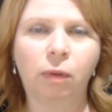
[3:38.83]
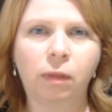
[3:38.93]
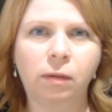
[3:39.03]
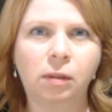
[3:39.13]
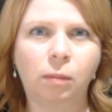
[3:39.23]
I
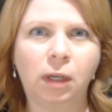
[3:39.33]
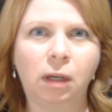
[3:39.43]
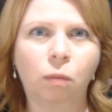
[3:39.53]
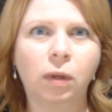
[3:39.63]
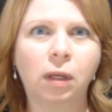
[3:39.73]
want this to
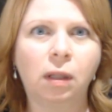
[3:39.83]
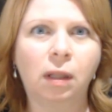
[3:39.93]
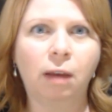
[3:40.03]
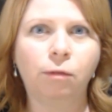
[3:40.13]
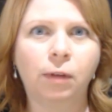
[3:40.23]
be a real
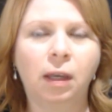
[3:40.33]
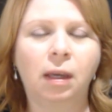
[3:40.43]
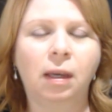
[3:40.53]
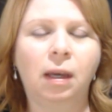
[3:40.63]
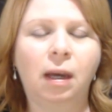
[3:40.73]
life
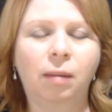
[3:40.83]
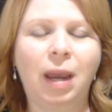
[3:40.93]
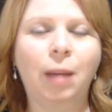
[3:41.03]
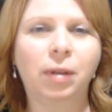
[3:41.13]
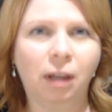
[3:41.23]

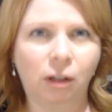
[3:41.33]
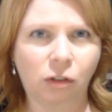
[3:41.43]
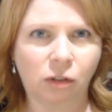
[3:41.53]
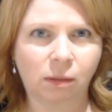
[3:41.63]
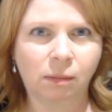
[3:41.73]

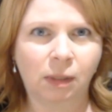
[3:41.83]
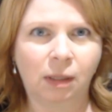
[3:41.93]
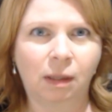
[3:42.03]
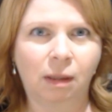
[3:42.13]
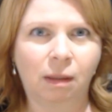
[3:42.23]
application
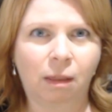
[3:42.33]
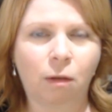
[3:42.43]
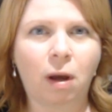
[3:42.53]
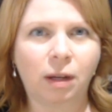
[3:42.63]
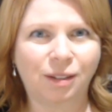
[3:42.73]

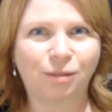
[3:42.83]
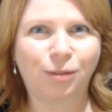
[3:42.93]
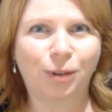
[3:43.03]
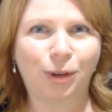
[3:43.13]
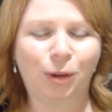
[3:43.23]
thought
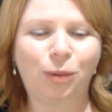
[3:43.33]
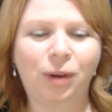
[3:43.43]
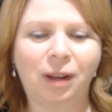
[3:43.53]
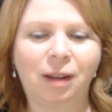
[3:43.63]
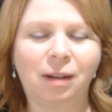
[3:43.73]
for
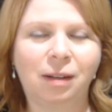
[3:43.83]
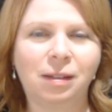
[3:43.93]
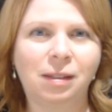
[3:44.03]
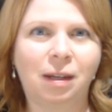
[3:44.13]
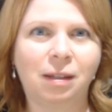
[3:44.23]
you and
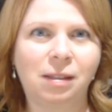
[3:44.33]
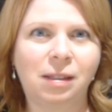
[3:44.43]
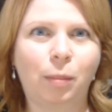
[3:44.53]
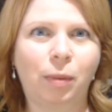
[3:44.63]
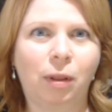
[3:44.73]
a
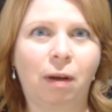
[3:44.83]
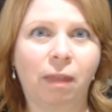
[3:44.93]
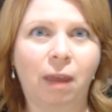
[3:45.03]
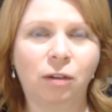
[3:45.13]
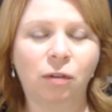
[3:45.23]
step
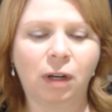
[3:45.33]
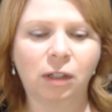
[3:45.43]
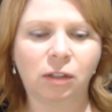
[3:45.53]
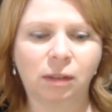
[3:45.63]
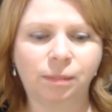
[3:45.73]
along that
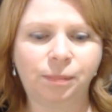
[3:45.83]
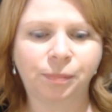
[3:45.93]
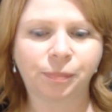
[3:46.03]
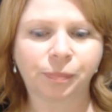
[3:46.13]
direction.